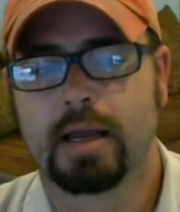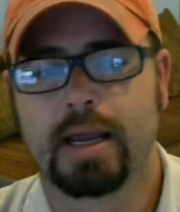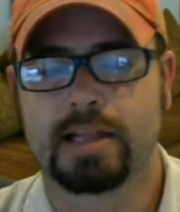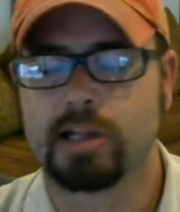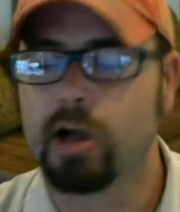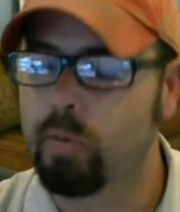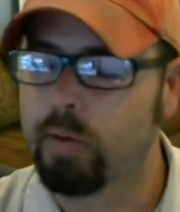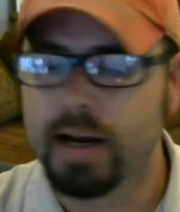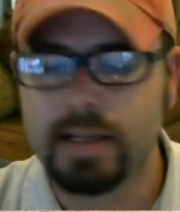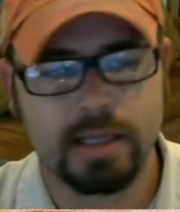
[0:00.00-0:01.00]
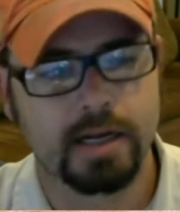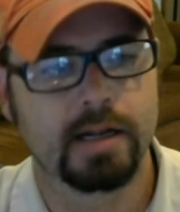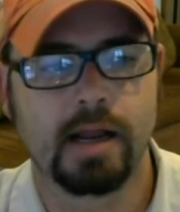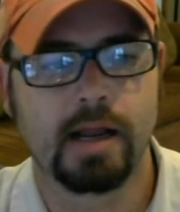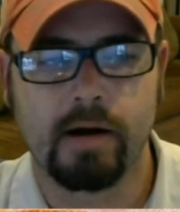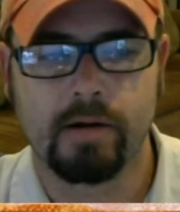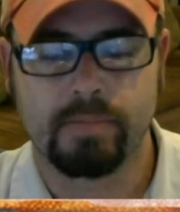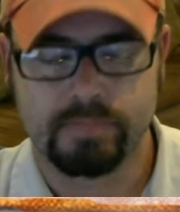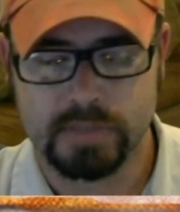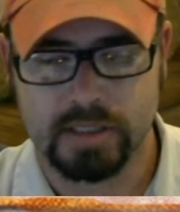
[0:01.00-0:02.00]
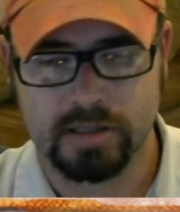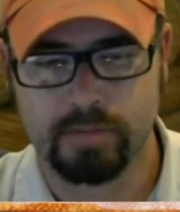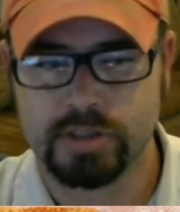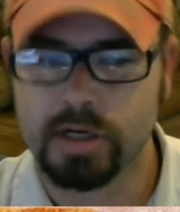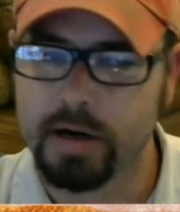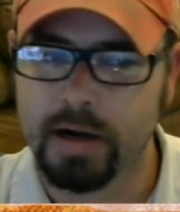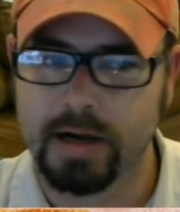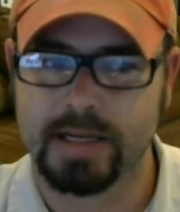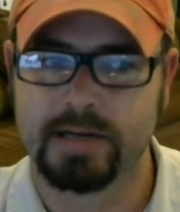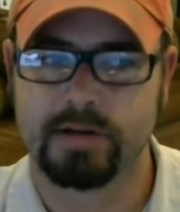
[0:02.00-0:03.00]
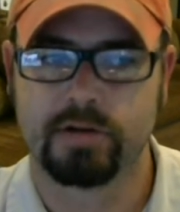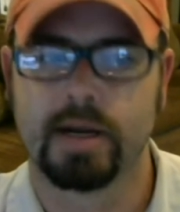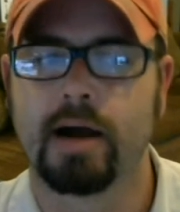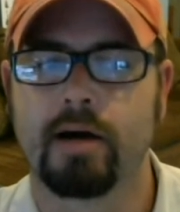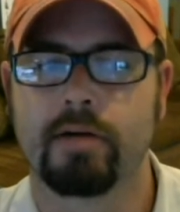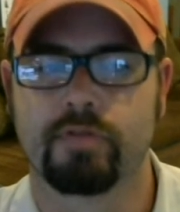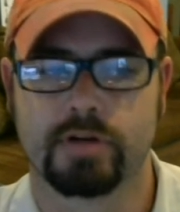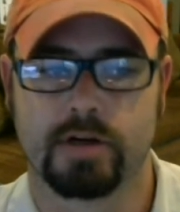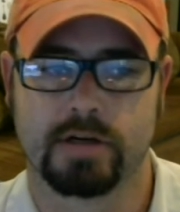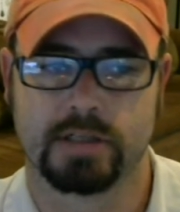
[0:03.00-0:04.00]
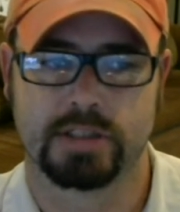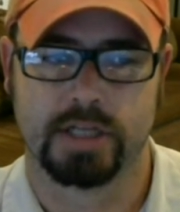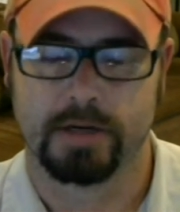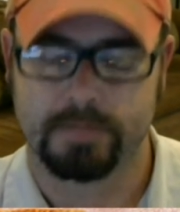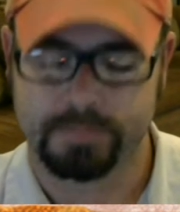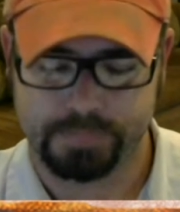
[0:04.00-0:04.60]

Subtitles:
And I thought right then and there that Glenn was going to knock that dude out for talking shit.